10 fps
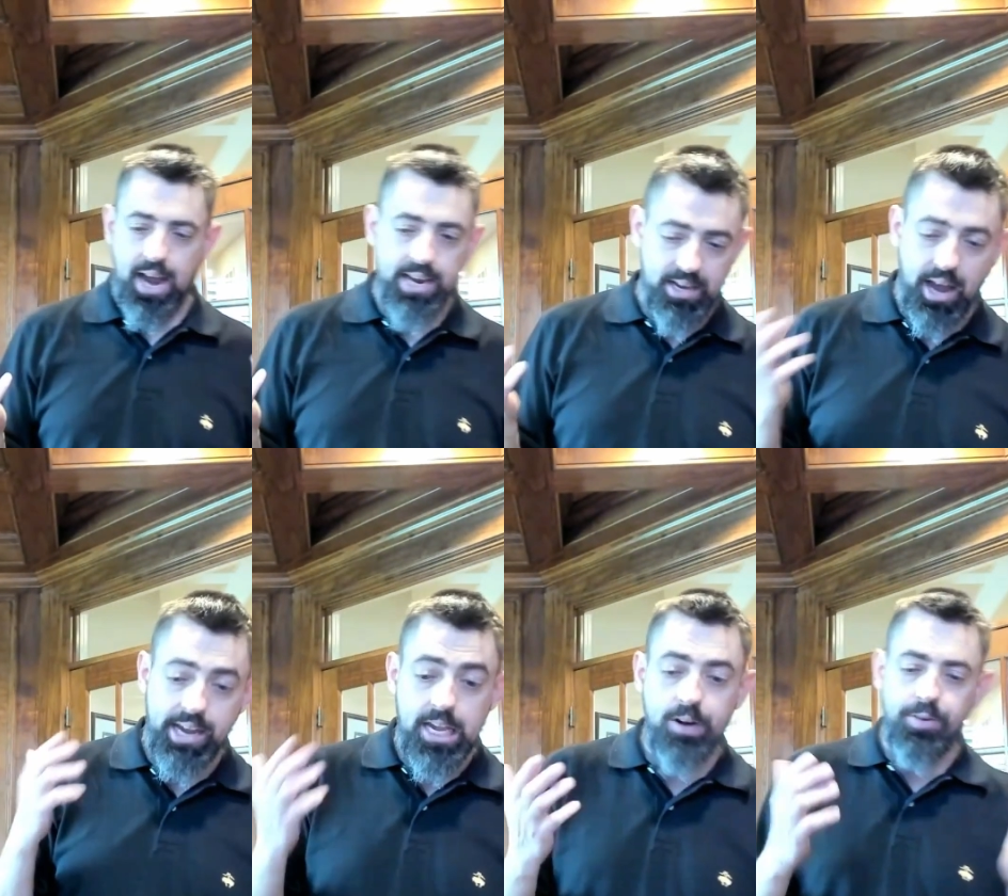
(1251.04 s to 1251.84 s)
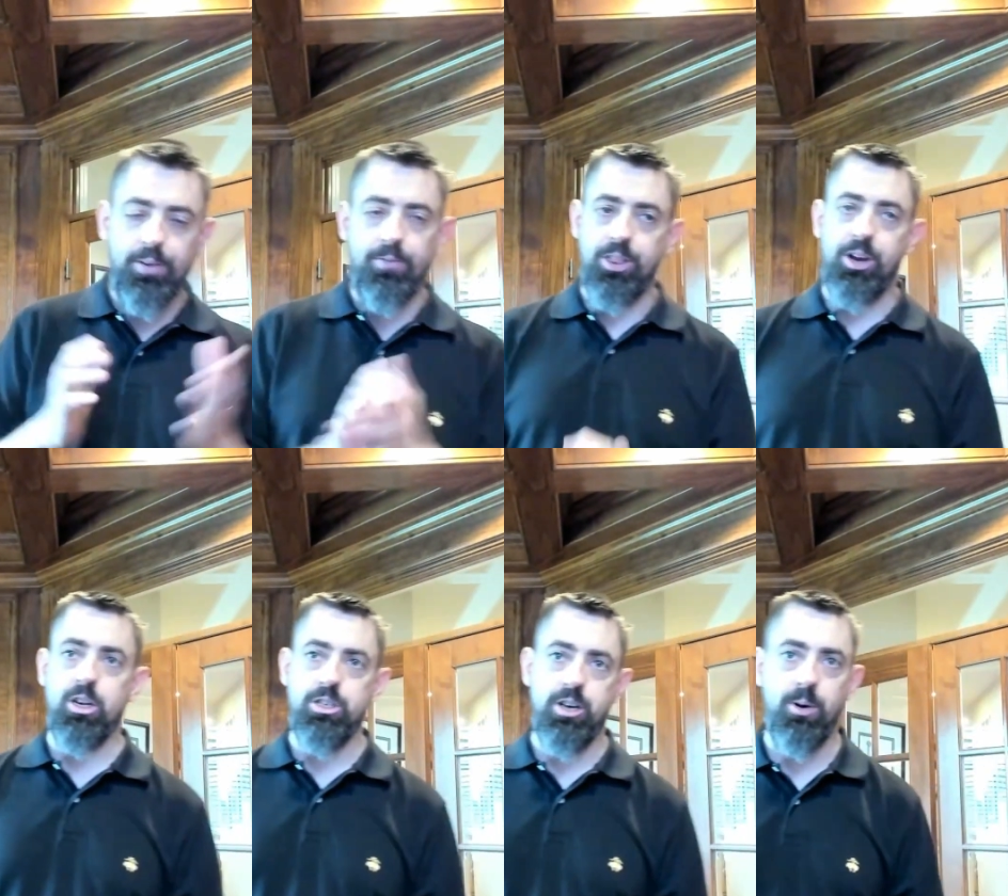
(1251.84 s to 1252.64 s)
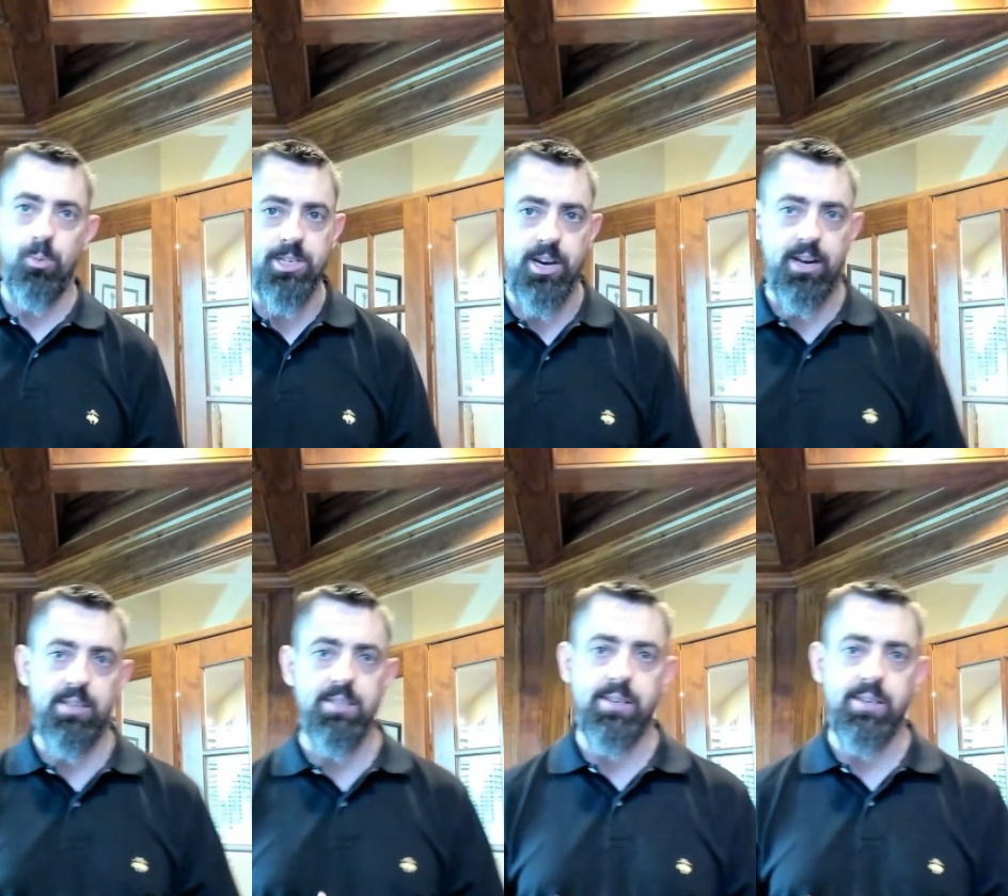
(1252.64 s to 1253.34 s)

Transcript: I interviewed for the culture in which I could